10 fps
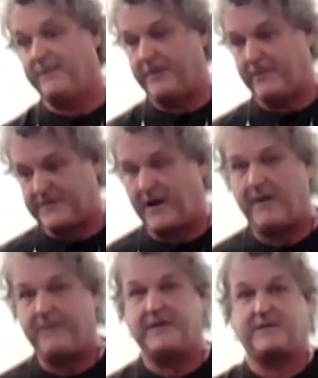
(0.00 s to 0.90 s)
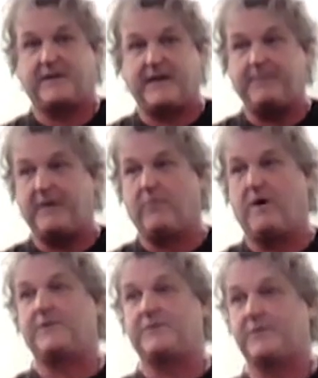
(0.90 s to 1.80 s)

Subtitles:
even though it was obvious that they'd been washed